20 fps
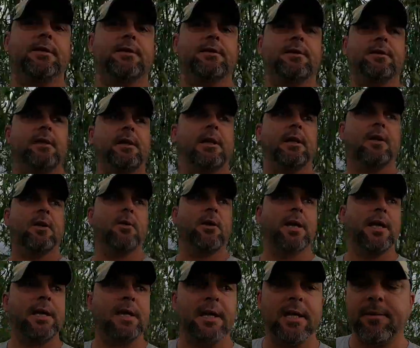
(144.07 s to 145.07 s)
to go
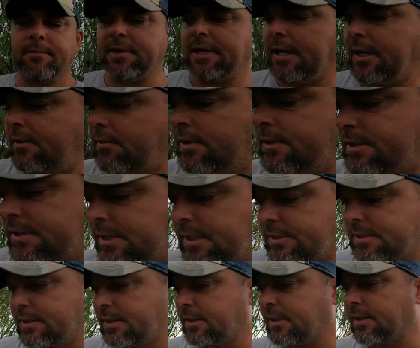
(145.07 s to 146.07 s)
ahead and limb the other ones
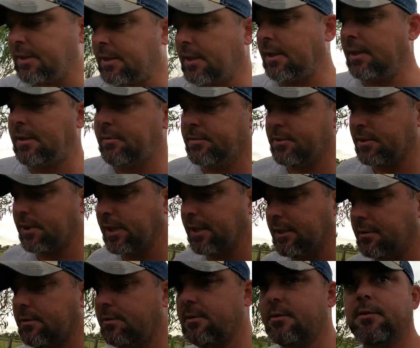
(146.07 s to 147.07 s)
because the limbs will
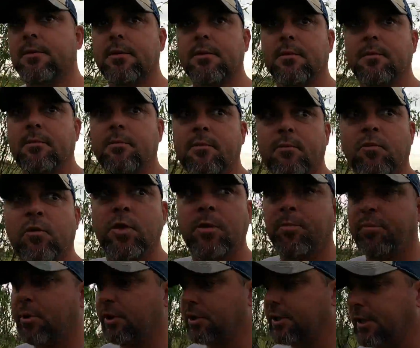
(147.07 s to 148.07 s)
get real
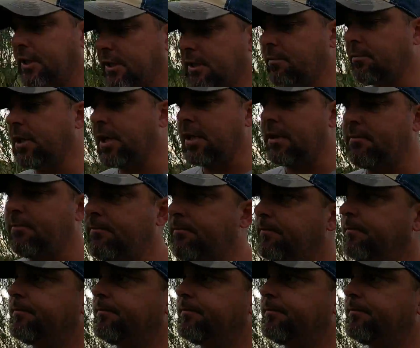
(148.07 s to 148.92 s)
bushy at the bottom,